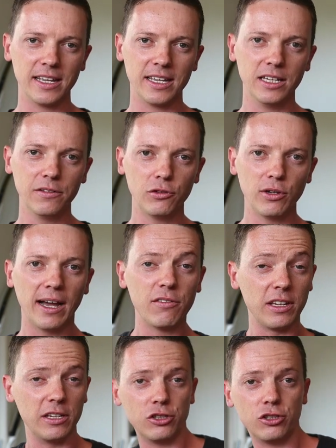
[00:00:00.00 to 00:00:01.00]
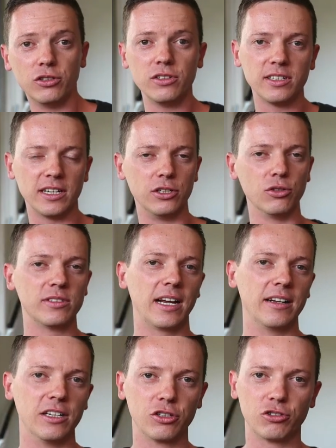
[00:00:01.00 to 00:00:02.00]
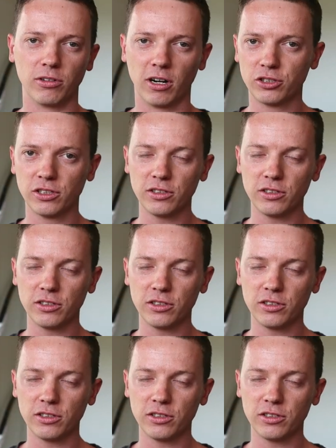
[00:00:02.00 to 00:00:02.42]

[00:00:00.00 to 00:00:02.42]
If you have issues in your technique structure,